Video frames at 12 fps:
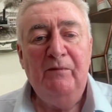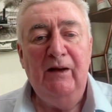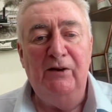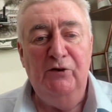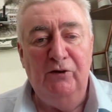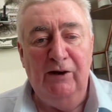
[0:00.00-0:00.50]

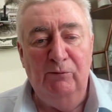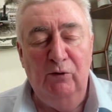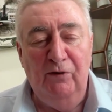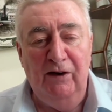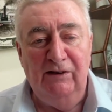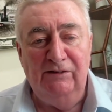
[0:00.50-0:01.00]
and you can
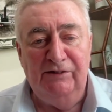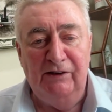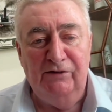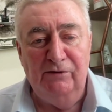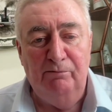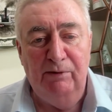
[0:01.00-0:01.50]
move in and
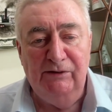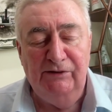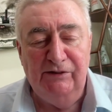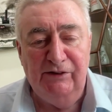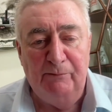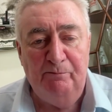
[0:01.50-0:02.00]
set your
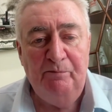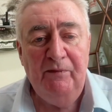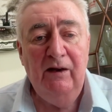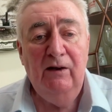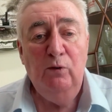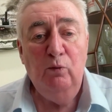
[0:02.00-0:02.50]
business up
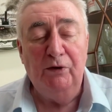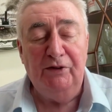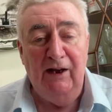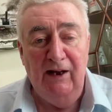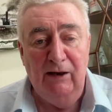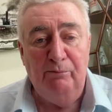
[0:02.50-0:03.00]
with
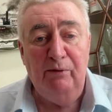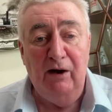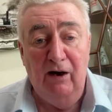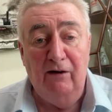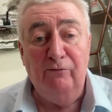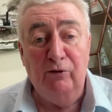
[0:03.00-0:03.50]
the help
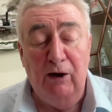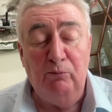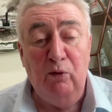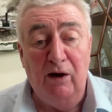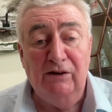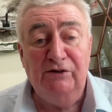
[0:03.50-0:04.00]
of
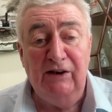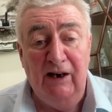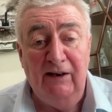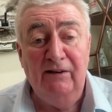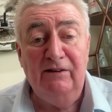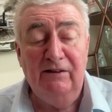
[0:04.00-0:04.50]
Rob Walsh
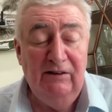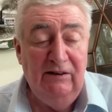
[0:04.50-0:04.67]
and